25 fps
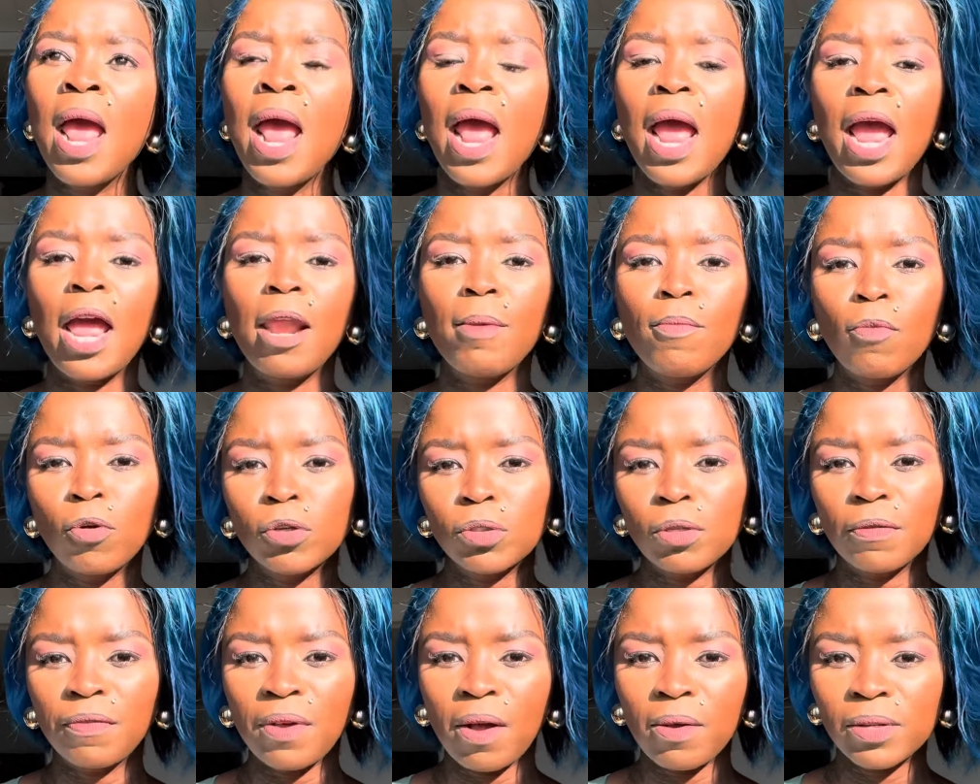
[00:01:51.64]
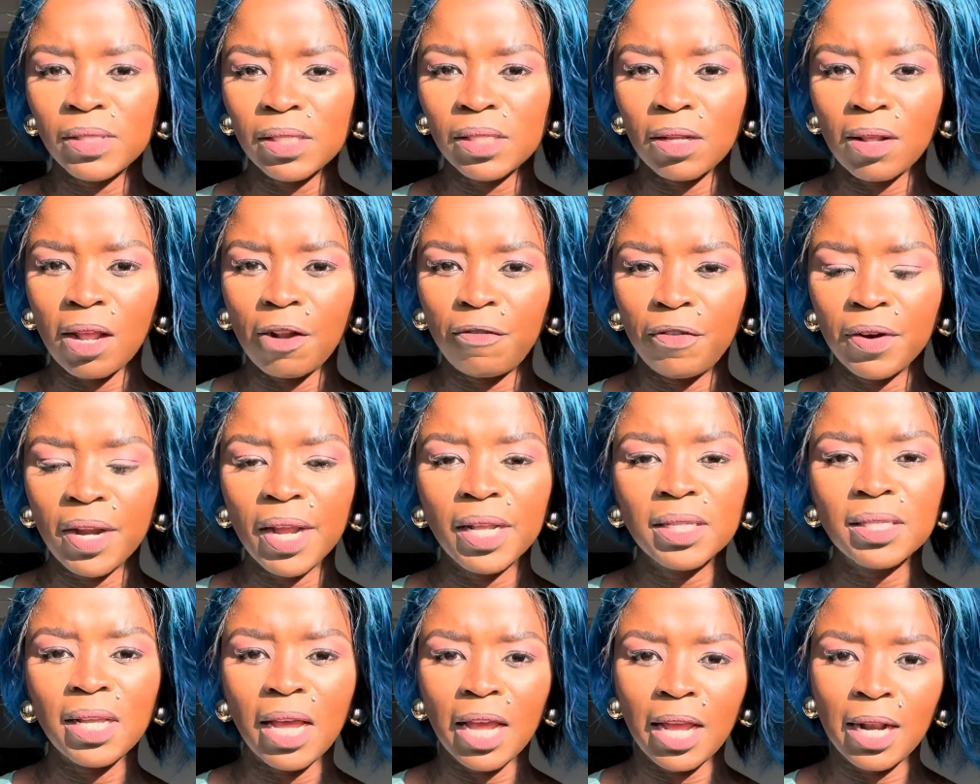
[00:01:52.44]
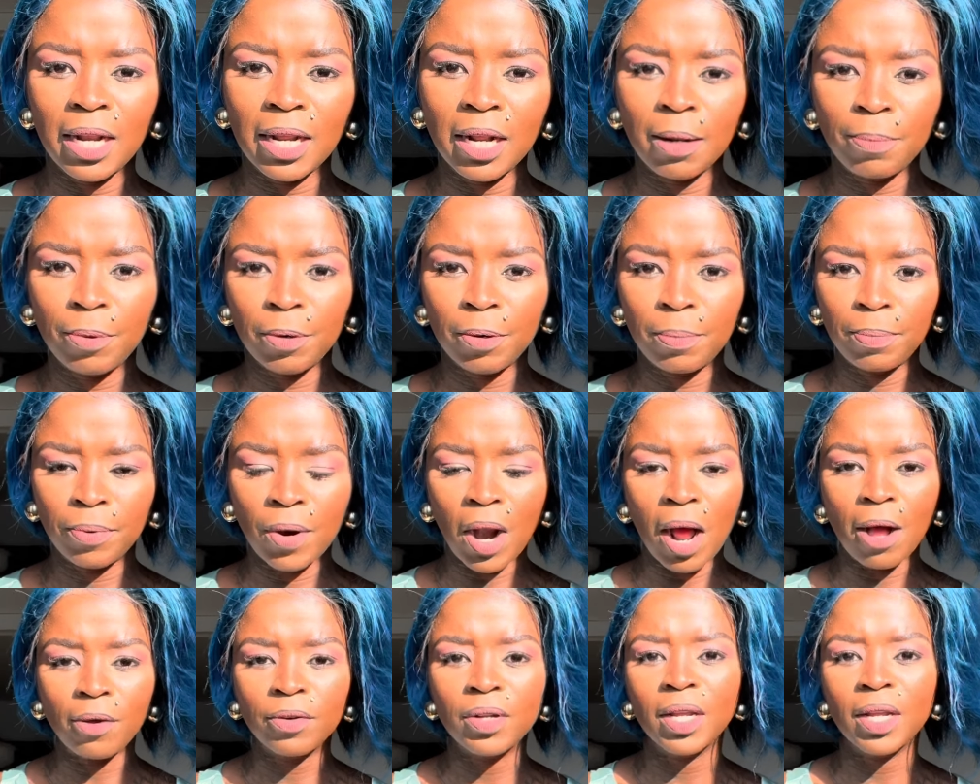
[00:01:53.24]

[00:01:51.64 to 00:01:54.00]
and most of our South Africans are a little bit brown.